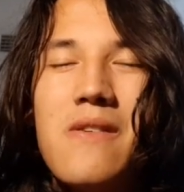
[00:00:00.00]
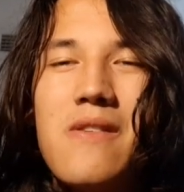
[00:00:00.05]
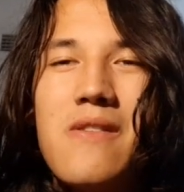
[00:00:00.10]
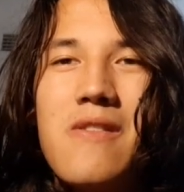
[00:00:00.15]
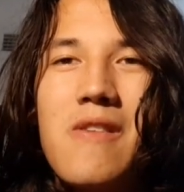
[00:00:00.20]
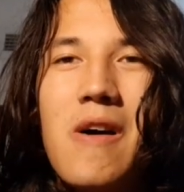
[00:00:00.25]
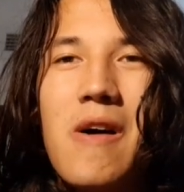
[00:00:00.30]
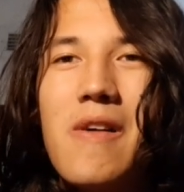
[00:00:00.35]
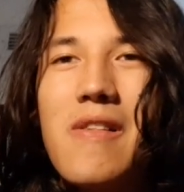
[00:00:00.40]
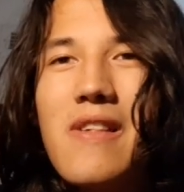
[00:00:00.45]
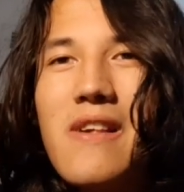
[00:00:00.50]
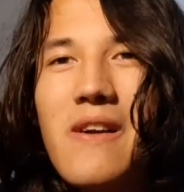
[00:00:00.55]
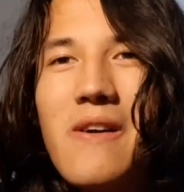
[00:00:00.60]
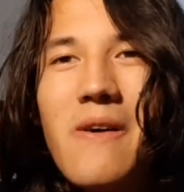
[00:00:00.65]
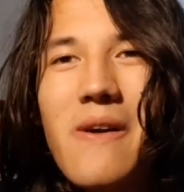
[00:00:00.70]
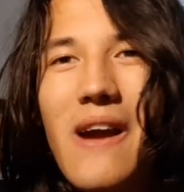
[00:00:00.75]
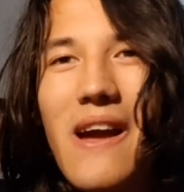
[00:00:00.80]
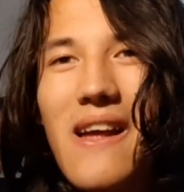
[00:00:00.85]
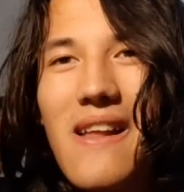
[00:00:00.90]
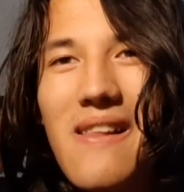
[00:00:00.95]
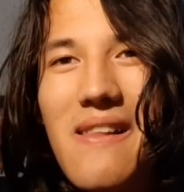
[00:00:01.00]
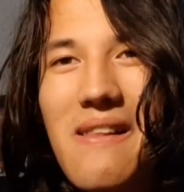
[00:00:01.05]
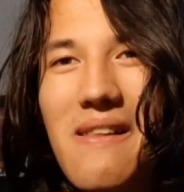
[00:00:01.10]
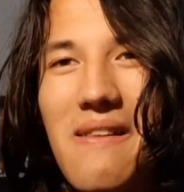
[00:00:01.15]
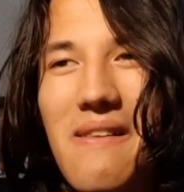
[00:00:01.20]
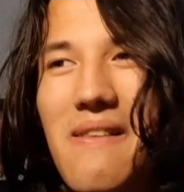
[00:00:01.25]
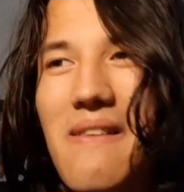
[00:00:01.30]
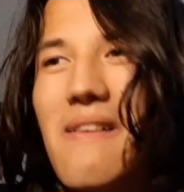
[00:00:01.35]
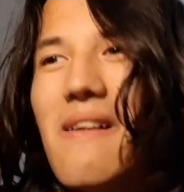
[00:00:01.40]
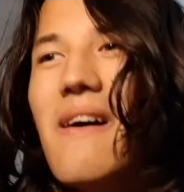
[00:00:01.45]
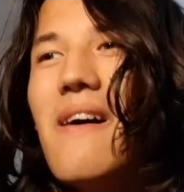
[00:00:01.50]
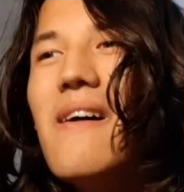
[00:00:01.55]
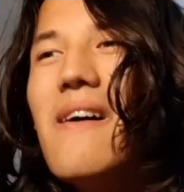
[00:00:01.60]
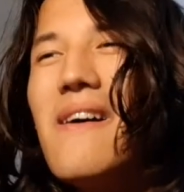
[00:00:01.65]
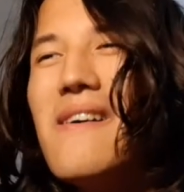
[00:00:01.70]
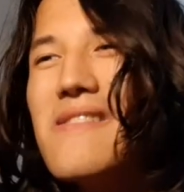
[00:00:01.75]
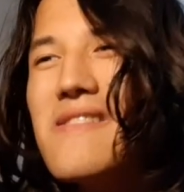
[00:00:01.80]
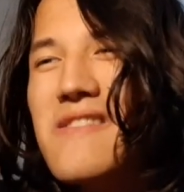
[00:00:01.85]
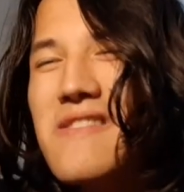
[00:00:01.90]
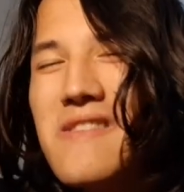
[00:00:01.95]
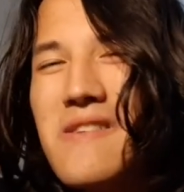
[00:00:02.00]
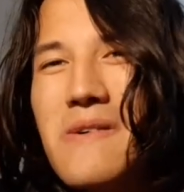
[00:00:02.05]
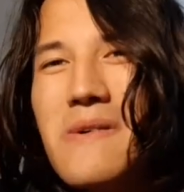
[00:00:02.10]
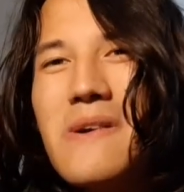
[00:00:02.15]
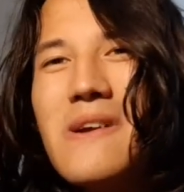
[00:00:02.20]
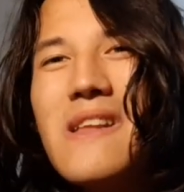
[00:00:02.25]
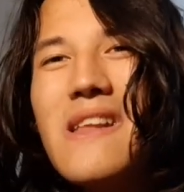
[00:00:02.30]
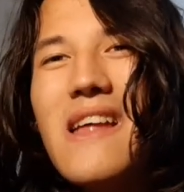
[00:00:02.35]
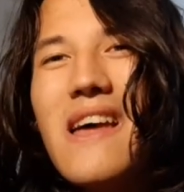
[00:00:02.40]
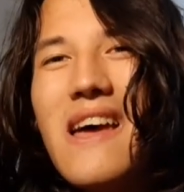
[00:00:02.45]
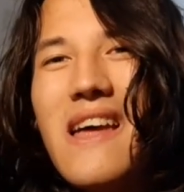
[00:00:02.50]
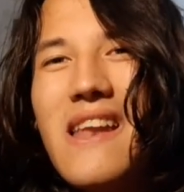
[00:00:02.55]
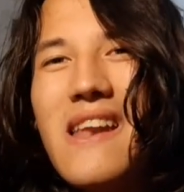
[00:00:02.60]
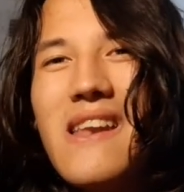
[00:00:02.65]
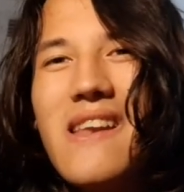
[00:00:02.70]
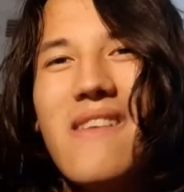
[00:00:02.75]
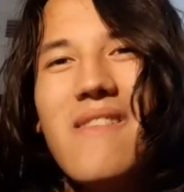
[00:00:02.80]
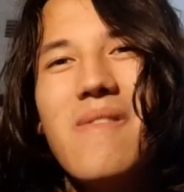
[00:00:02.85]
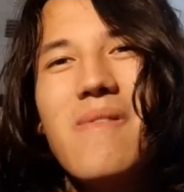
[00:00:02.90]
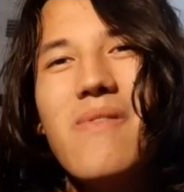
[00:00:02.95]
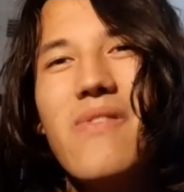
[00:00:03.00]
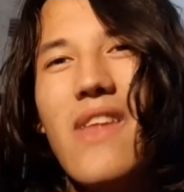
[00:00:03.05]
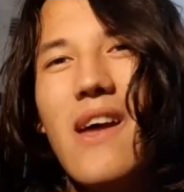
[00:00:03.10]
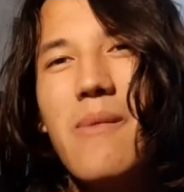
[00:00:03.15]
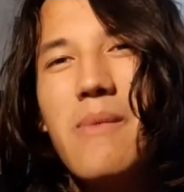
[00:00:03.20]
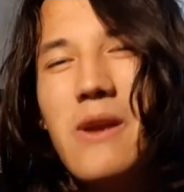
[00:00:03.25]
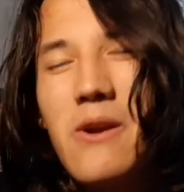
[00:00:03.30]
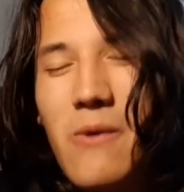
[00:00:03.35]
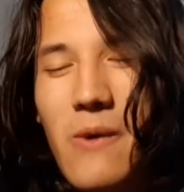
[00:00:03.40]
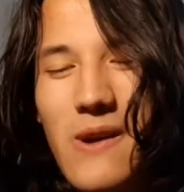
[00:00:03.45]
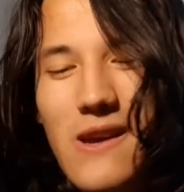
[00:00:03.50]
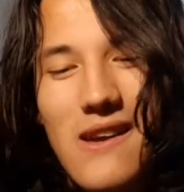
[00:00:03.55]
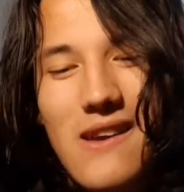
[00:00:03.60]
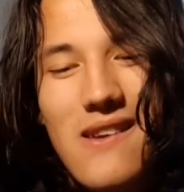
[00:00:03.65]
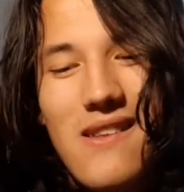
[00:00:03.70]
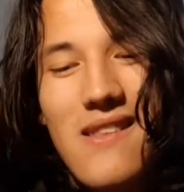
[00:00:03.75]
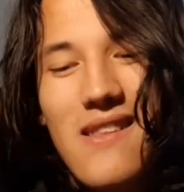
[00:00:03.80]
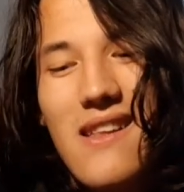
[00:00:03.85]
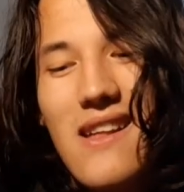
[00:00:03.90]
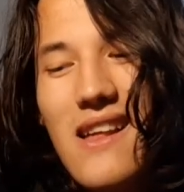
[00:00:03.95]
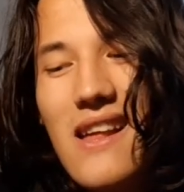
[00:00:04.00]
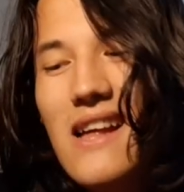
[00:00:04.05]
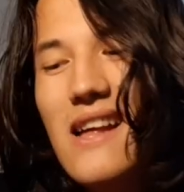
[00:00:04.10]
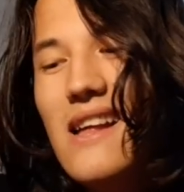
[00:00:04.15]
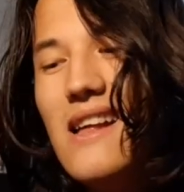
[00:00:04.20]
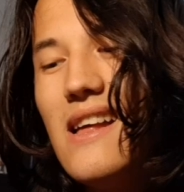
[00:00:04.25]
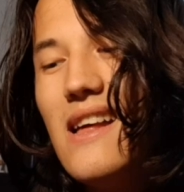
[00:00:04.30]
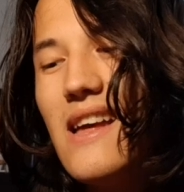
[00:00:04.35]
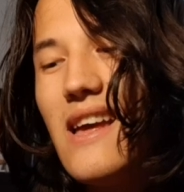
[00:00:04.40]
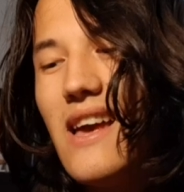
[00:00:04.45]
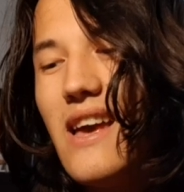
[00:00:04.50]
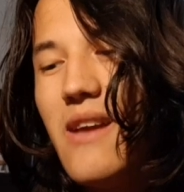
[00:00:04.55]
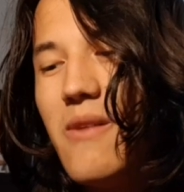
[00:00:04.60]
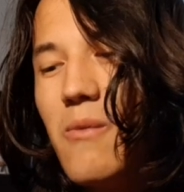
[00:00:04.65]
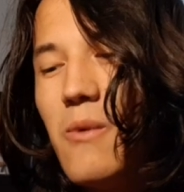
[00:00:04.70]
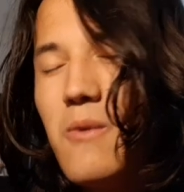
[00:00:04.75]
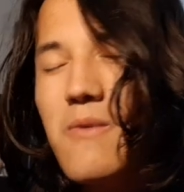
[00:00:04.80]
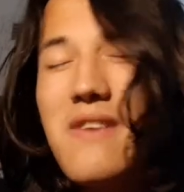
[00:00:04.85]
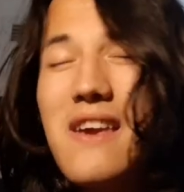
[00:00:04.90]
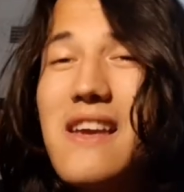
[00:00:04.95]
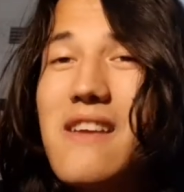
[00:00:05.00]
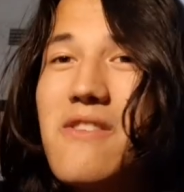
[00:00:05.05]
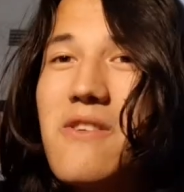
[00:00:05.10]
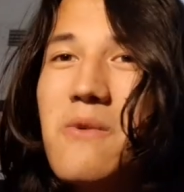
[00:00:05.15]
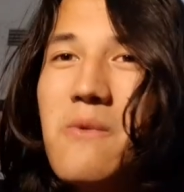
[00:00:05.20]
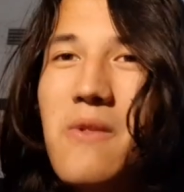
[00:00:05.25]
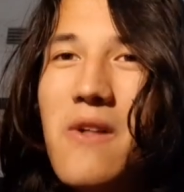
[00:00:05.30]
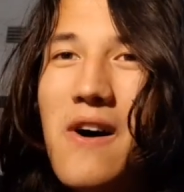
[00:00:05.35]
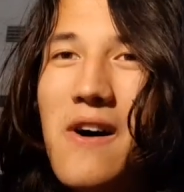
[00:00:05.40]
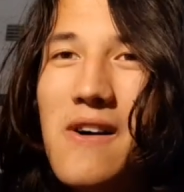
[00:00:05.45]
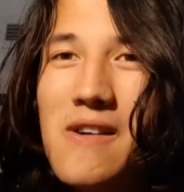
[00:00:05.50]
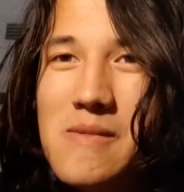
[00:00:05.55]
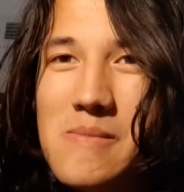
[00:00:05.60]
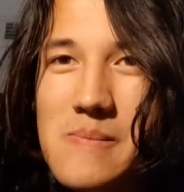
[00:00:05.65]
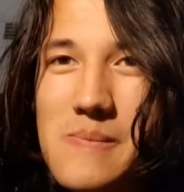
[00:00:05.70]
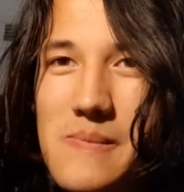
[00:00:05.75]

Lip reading: So I was like, okay, I'll just do it, and I'll be quick, and won't take too long.